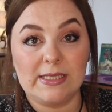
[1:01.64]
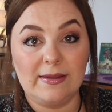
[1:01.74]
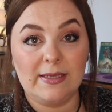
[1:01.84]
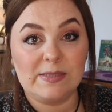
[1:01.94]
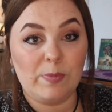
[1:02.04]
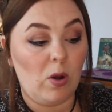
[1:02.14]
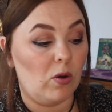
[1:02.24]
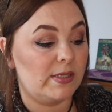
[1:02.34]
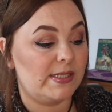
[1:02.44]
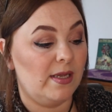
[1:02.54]
in this
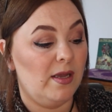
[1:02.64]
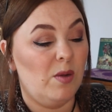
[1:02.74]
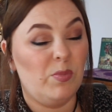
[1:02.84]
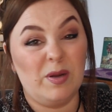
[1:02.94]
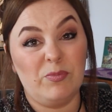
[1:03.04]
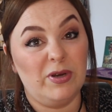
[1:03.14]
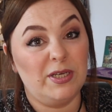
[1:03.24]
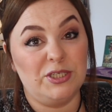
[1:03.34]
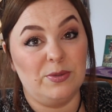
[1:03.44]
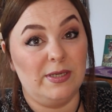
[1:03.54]
box. But I'm
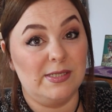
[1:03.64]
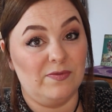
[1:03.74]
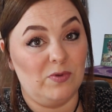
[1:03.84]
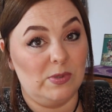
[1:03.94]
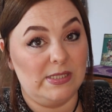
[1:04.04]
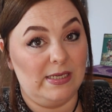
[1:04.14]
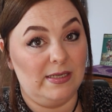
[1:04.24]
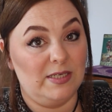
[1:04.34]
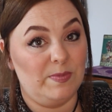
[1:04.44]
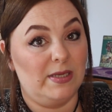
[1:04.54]
pretty sure you've all
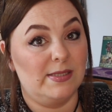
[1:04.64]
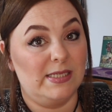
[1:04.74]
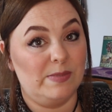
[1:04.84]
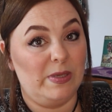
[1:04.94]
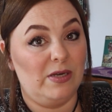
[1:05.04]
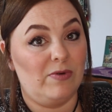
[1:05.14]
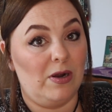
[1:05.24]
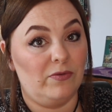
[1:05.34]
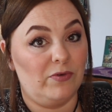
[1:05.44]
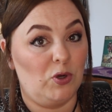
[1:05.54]
seen it because it's been
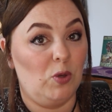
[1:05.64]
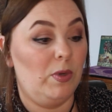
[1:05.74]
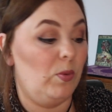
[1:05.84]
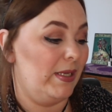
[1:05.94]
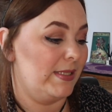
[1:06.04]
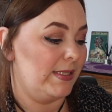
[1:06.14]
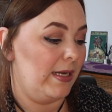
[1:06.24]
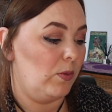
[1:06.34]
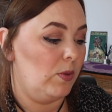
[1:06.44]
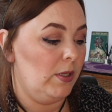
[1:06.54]
around for a couple of weeks
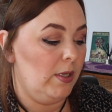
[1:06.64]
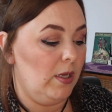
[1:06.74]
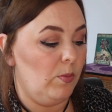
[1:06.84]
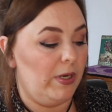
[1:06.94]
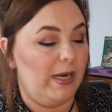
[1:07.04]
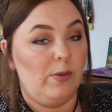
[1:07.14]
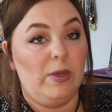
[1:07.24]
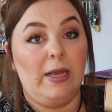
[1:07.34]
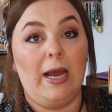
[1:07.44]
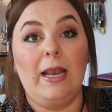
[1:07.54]
now. But
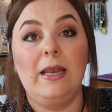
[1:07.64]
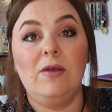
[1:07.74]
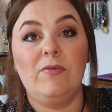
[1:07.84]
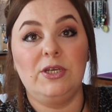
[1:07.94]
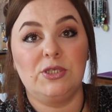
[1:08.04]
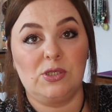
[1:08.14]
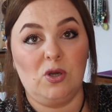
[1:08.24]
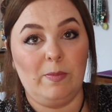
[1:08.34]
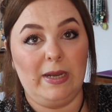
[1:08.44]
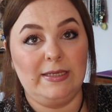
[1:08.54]
anyway, I literally just
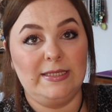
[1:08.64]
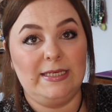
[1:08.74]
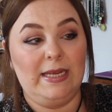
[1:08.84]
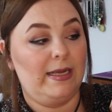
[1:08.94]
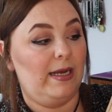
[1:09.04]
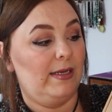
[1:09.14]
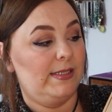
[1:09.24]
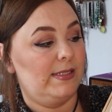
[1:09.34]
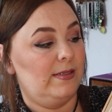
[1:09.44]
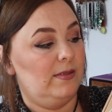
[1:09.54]
got mine today,
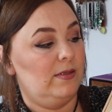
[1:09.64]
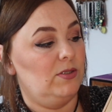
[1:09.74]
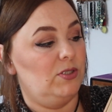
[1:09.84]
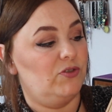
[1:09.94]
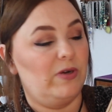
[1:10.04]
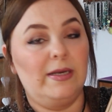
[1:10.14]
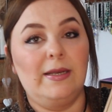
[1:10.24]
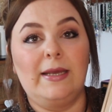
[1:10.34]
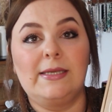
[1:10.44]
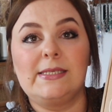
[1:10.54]
guys. Just trying to
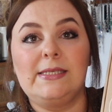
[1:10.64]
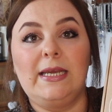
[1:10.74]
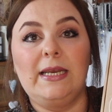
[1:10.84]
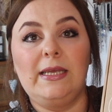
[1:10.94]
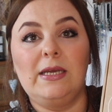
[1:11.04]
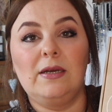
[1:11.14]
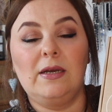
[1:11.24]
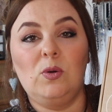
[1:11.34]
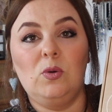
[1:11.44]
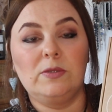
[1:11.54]
like sneakily
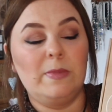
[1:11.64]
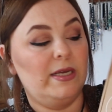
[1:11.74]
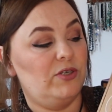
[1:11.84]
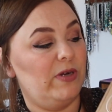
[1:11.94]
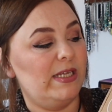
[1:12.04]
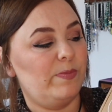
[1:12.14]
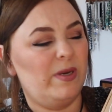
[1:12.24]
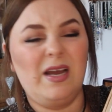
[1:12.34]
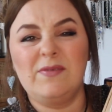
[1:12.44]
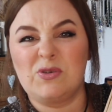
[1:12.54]
hold my address, but
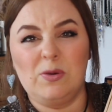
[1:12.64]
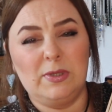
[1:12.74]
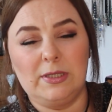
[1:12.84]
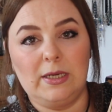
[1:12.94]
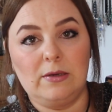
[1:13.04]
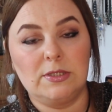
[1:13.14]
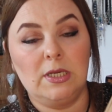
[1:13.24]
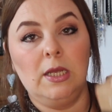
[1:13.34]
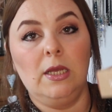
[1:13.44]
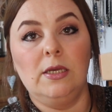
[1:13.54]
I have scribbled it out.
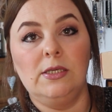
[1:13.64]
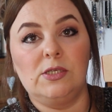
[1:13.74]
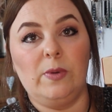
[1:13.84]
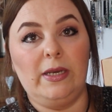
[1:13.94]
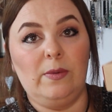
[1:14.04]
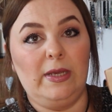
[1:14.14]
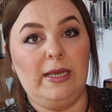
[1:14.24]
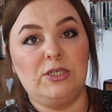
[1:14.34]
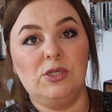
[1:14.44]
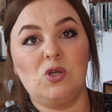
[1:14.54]
So anyway,
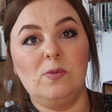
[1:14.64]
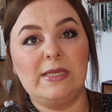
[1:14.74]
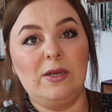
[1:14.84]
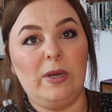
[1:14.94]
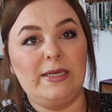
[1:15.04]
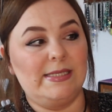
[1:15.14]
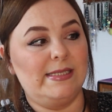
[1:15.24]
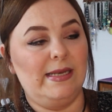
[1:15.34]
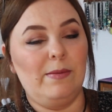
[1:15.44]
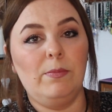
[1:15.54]
it just comes in quite a
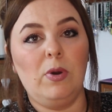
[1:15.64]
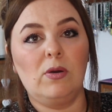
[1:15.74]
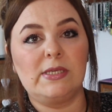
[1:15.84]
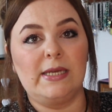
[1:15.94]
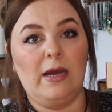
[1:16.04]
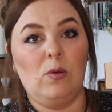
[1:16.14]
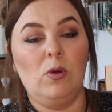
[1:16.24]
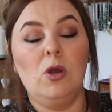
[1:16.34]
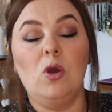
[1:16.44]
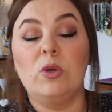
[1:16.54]
slim box now,
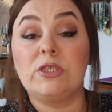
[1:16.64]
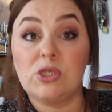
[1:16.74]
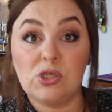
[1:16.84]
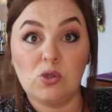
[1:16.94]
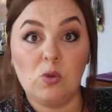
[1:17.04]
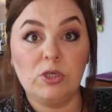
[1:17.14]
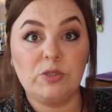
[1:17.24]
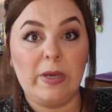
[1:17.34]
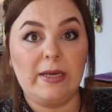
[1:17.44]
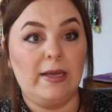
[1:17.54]
which is so
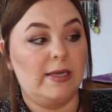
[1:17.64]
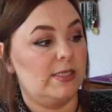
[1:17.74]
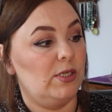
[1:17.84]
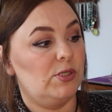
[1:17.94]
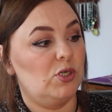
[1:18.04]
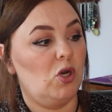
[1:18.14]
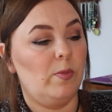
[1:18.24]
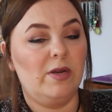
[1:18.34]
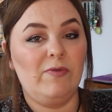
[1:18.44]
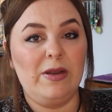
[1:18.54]
much better because it used to
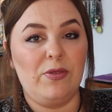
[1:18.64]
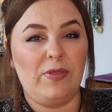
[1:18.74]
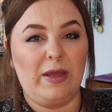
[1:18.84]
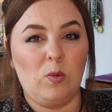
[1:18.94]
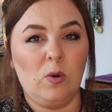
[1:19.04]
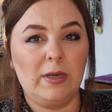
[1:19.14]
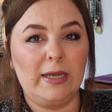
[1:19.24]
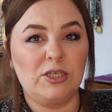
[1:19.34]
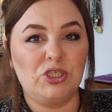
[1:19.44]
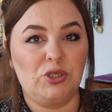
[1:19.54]
come in a really thick one,
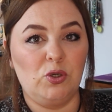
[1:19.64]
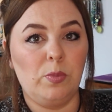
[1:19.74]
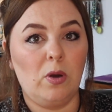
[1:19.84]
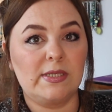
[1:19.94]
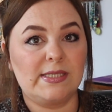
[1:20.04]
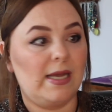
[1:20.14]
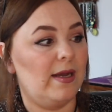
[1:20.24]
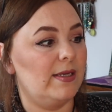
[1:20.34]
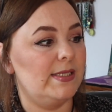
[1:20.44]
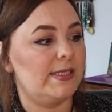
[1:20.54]
like a shoebox
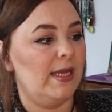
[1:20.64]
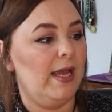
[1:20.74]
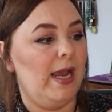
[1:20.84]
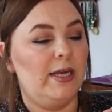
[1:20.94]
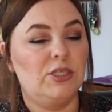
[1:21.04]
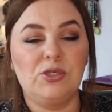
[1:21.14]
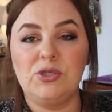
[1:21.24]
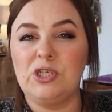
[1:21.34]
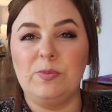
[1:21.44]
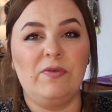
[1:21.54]
size, and it just
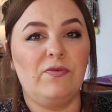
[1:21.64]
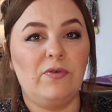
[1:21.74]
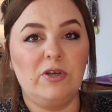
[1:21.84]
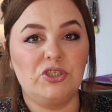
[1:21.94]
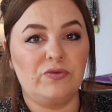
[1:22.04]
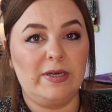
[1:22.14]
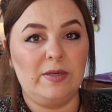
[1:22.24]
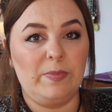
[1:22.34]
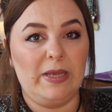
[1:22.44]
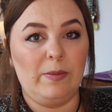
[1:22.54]
used to be full of
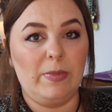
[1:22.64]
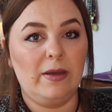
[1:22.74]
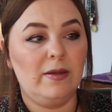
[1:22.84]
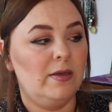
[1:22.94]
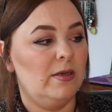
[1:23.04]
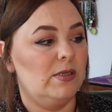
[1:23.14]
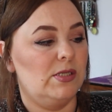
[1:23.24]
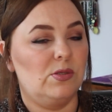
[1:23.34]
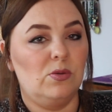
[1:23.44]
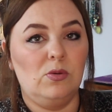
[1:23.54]
shredded paper.
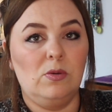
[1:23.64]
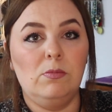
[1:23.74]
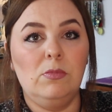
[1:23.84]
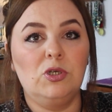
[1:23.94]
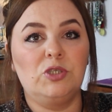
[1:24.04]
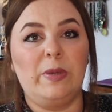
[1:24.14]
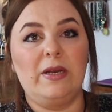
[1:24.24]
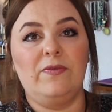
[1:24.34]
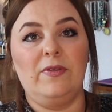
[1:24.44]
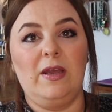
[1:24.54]
So much
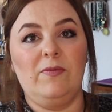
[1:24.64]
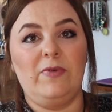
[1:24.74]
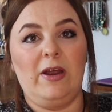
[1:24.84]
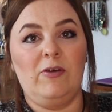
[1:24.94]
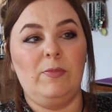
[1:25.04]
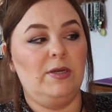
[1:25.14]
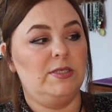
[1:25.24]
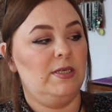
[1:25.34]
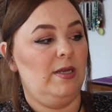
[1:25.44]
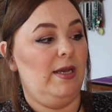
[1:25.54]
better for the
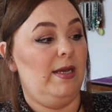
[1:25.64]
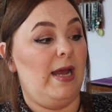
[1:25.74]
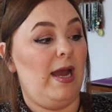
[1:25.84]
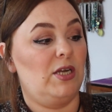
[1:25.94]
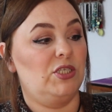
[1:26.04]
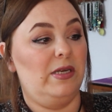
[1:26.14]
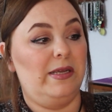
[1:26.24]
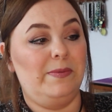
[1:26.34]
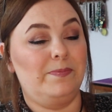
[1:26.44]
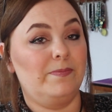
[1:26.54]
environment, and actually